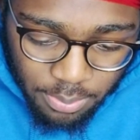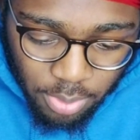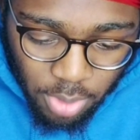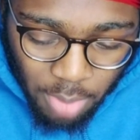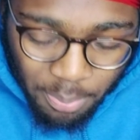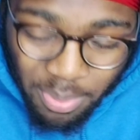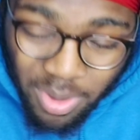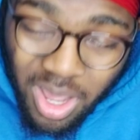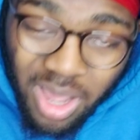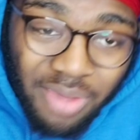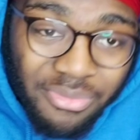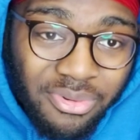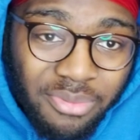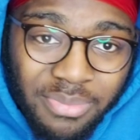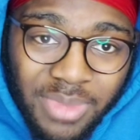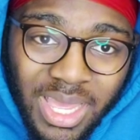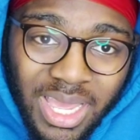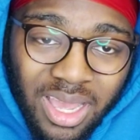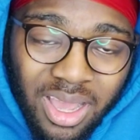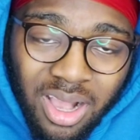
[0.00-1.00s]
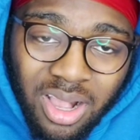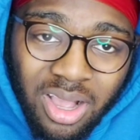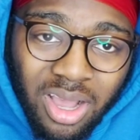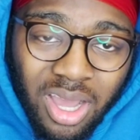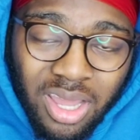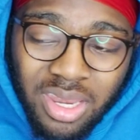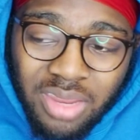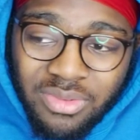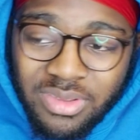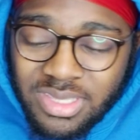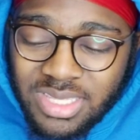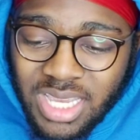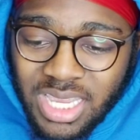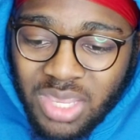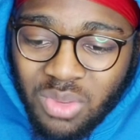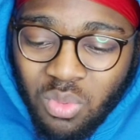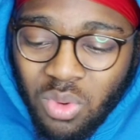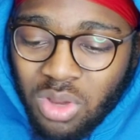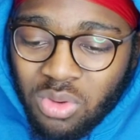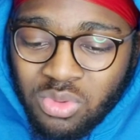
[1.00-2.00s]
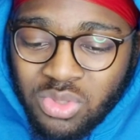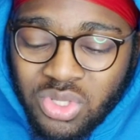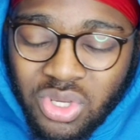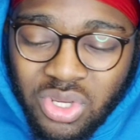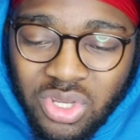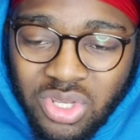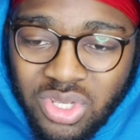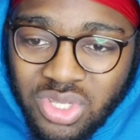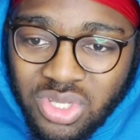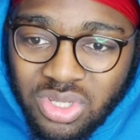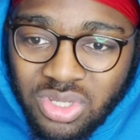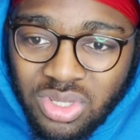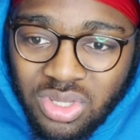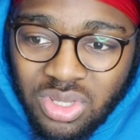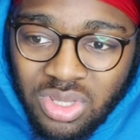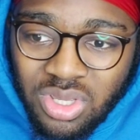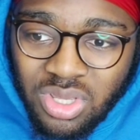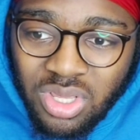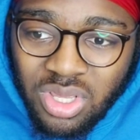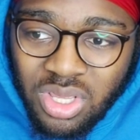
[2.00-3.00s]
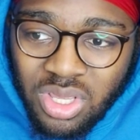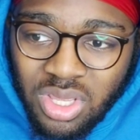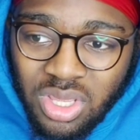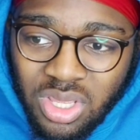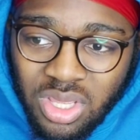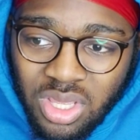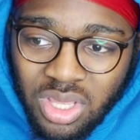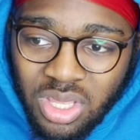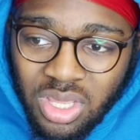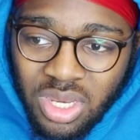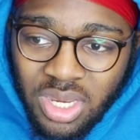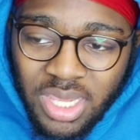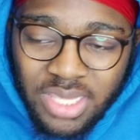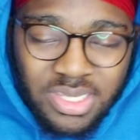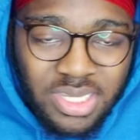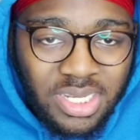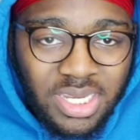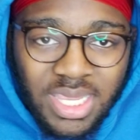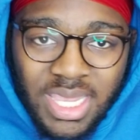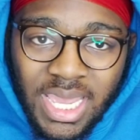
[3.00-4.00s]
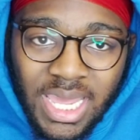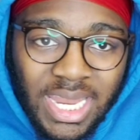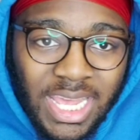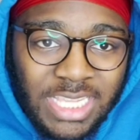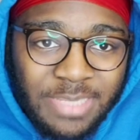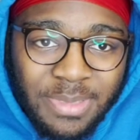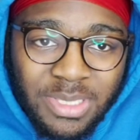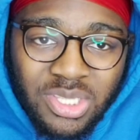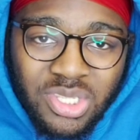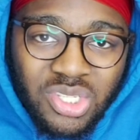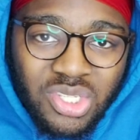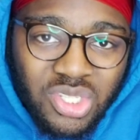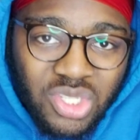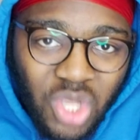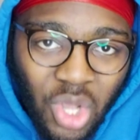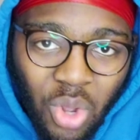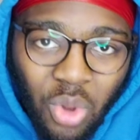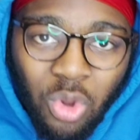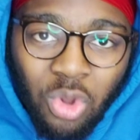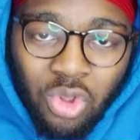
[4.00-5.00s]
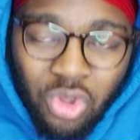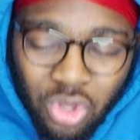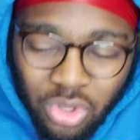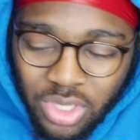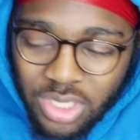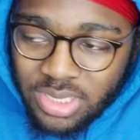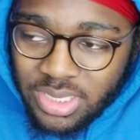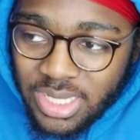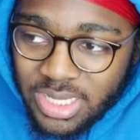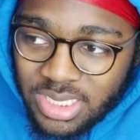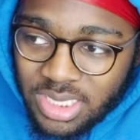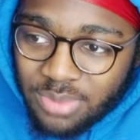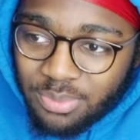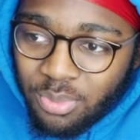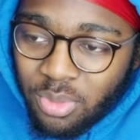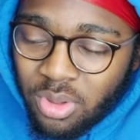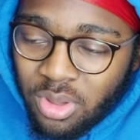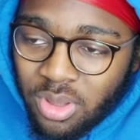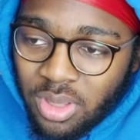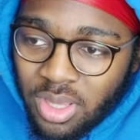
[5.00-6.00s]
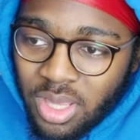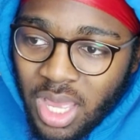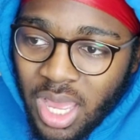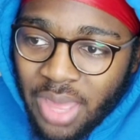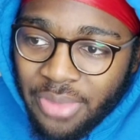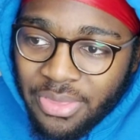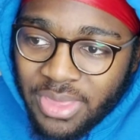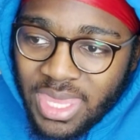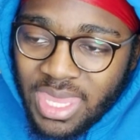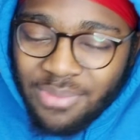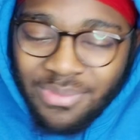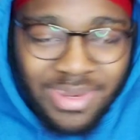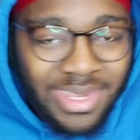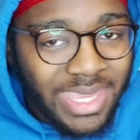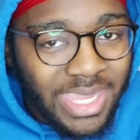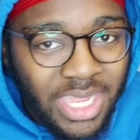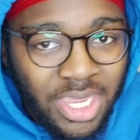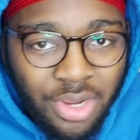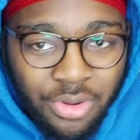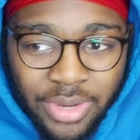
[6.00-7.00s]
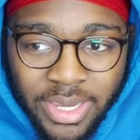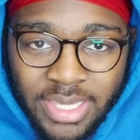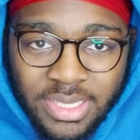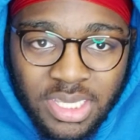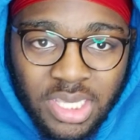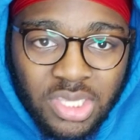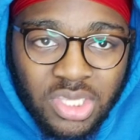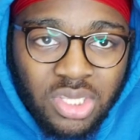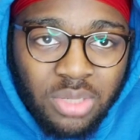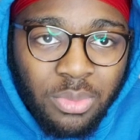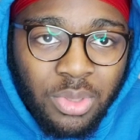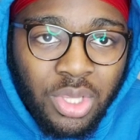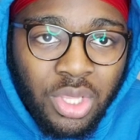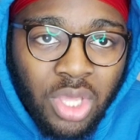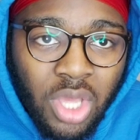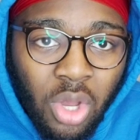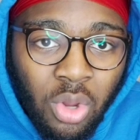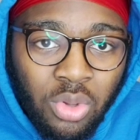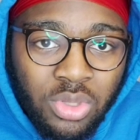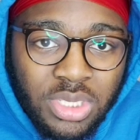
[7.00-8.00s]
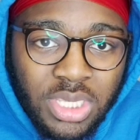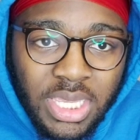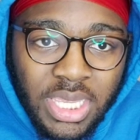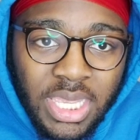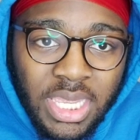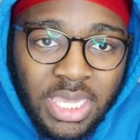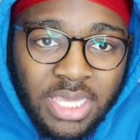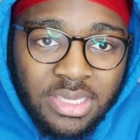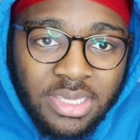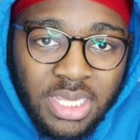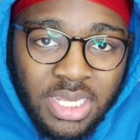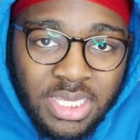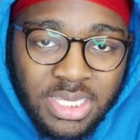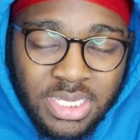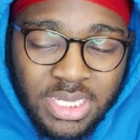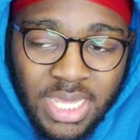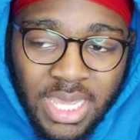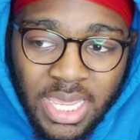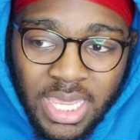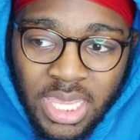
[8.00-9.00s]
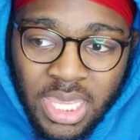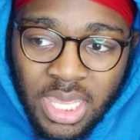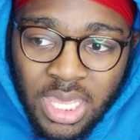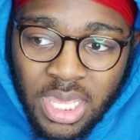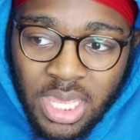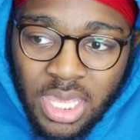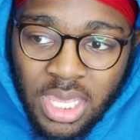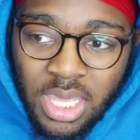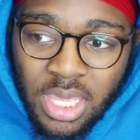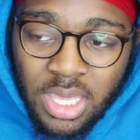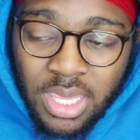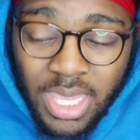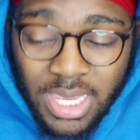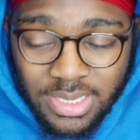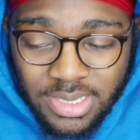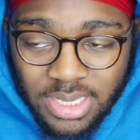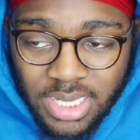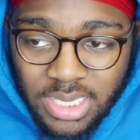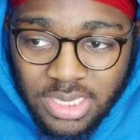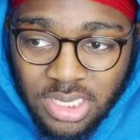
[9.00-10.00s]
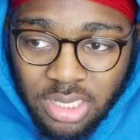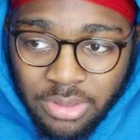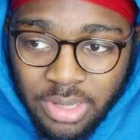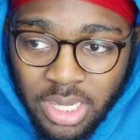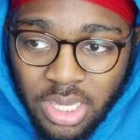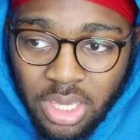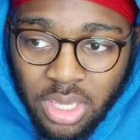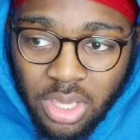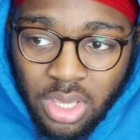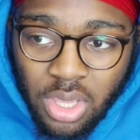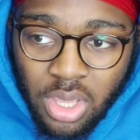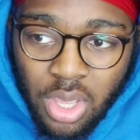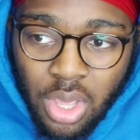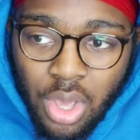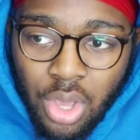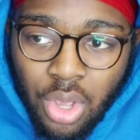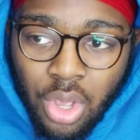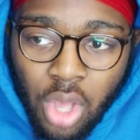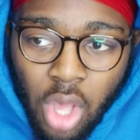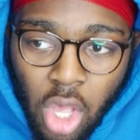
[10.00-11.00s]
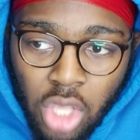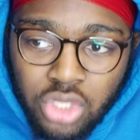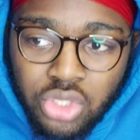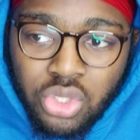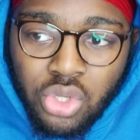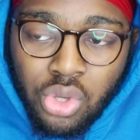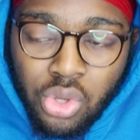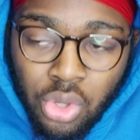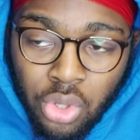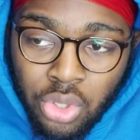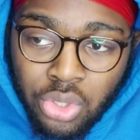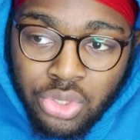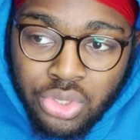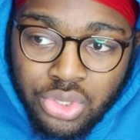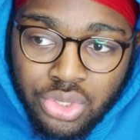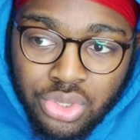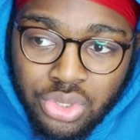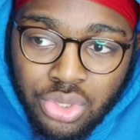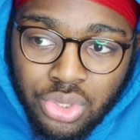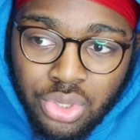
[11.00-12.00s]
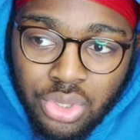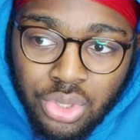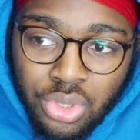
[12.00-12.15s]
But apart from that, I can't even tell you what good. Listen, Keller has been so good this season, but I think even he agrees that some of the goals that he conceded today, yesterday, sorry, cost us